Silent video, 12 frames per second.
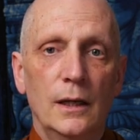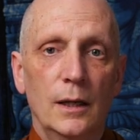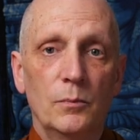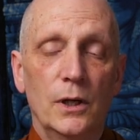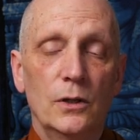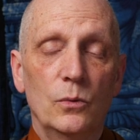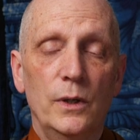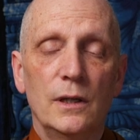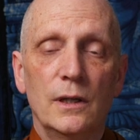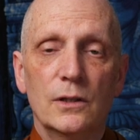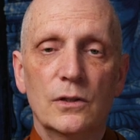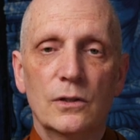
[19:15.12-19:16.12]
And by the way,
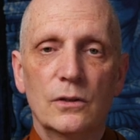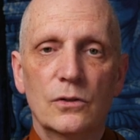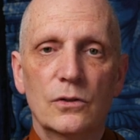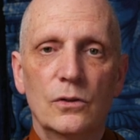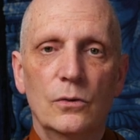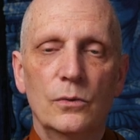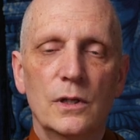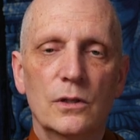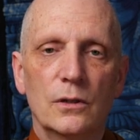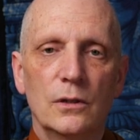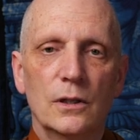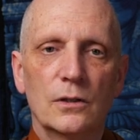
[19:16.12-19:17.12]
there's no
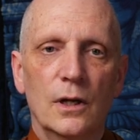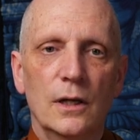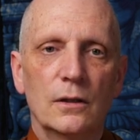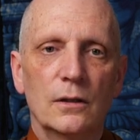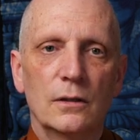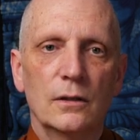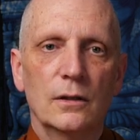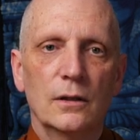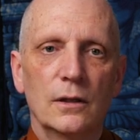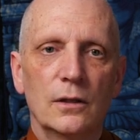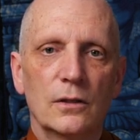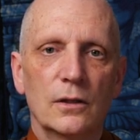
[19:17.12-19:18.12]
reason. It's not a
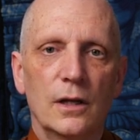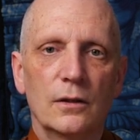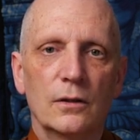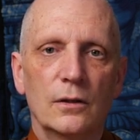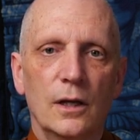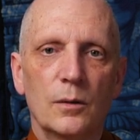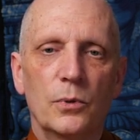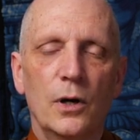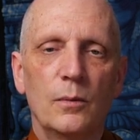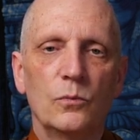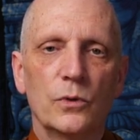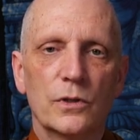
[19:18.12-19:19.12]

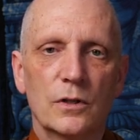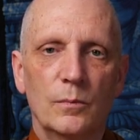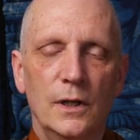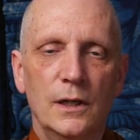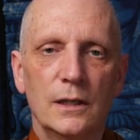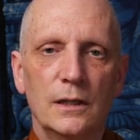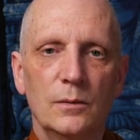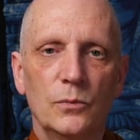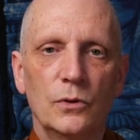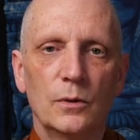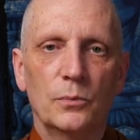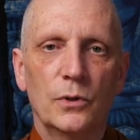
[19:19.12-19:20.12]
problem with samadhi. The
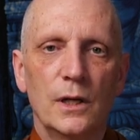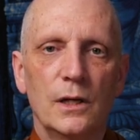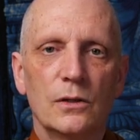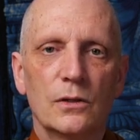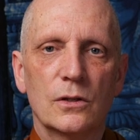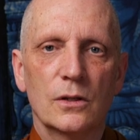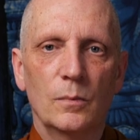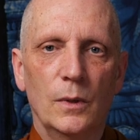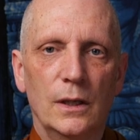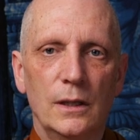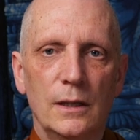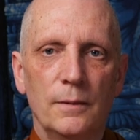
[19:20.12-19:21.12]
Buddha praised
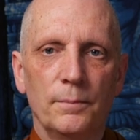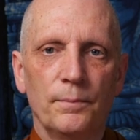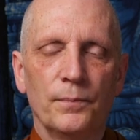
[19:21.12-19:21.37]
samadhi,